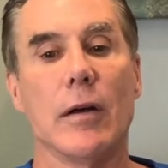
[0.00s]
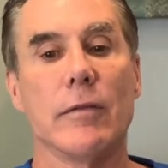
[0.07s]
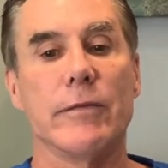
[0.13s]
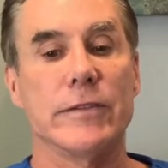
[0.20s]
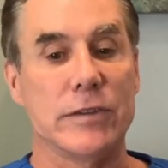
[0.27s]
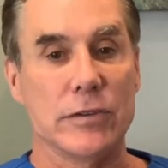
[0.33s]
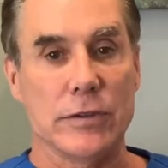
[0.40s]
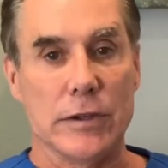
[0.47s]

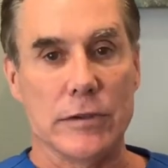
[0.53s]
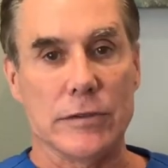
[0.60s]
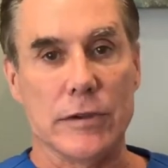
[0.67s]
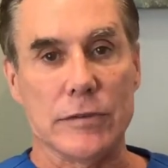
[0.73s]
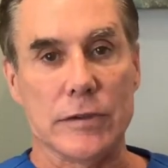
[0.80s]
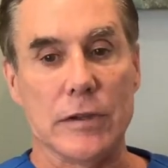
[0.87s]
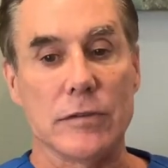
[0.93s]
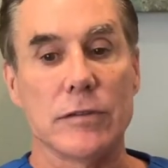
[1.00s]
physician
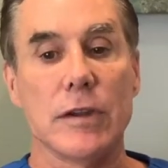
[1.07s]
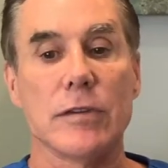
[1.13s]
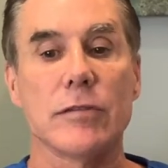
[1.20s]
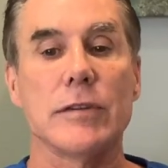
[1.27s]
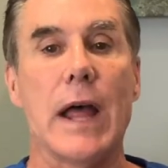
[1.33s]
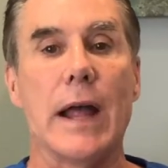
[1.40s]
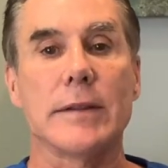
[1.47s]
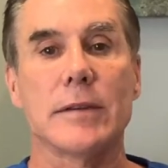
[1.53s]
assistants. This
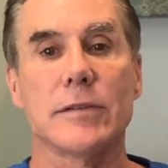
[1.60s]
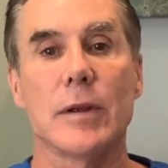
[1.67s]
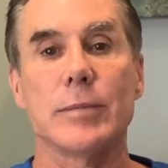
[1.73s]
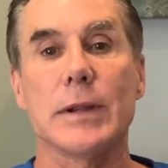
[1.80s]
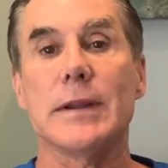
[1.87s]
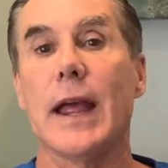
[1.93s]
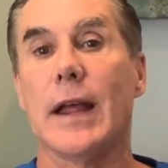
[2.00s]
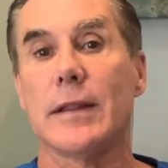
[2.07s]
is not
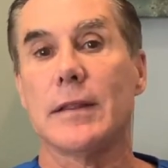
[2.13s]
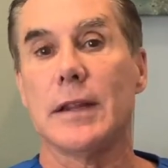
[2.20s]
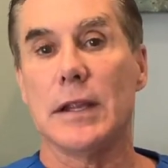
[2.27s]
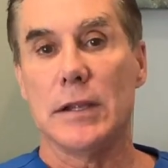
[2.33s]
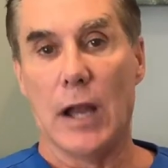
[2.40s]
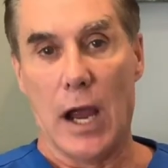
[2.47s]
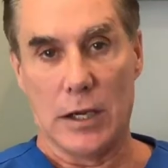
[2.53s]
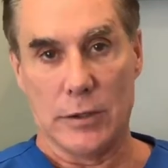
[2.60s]
something that
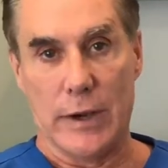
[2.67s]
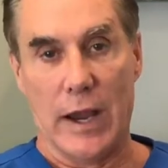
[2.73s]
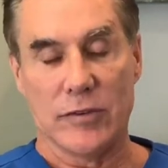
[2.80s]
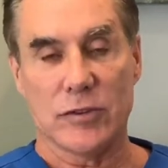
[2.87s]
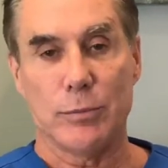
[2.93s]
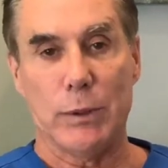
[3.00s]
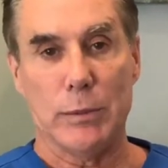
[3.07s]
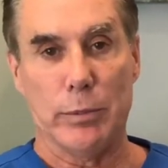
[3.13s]
the doctor
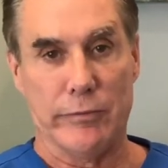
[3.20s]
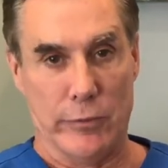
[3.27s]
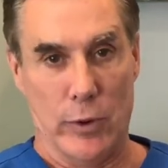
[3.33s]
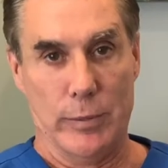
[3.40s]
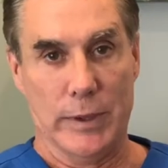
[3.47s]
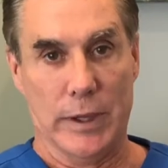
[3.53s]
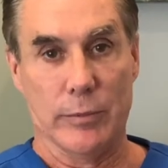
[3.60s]
has to be performing